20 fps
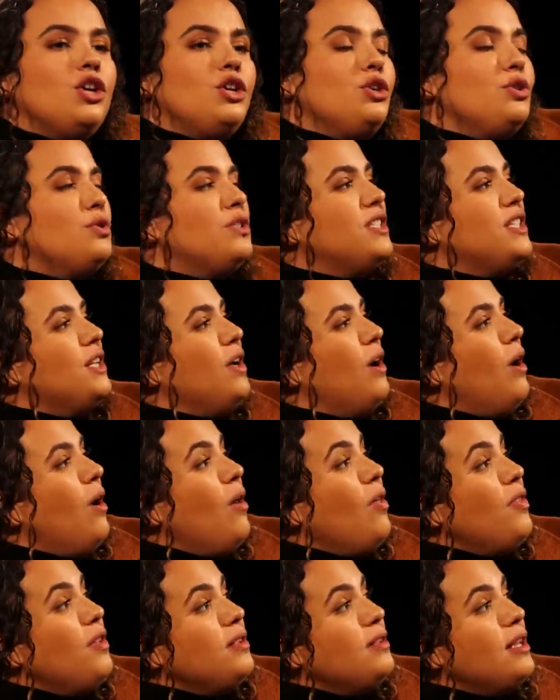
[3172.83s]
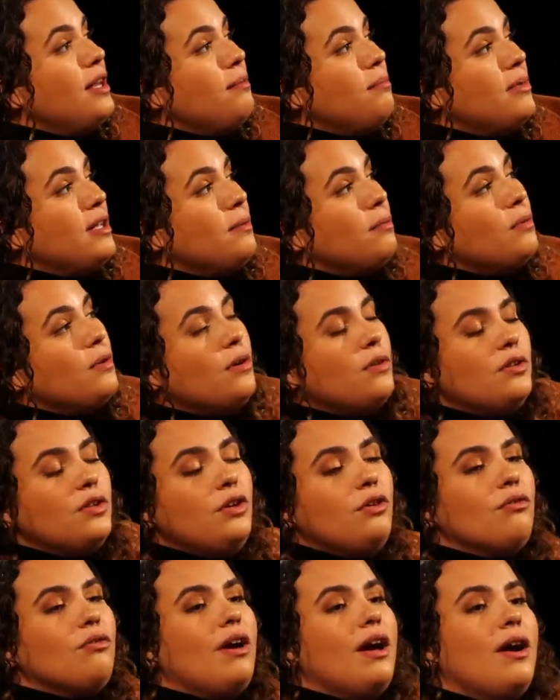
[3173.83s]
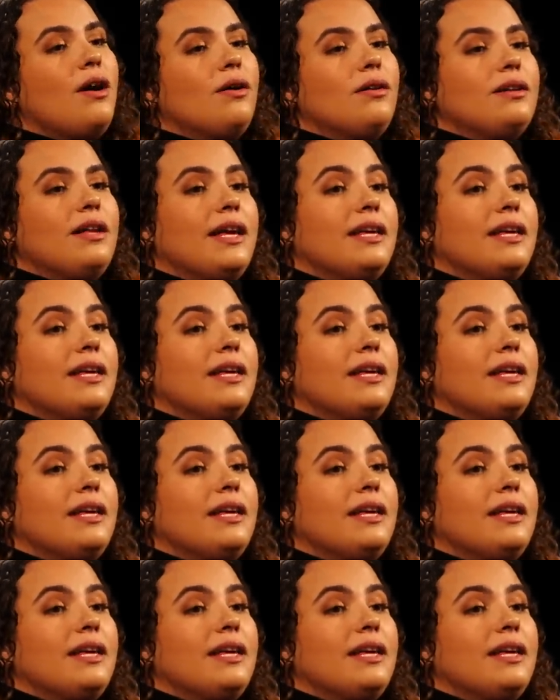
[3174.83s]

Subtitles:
You see all the dead people on the ground,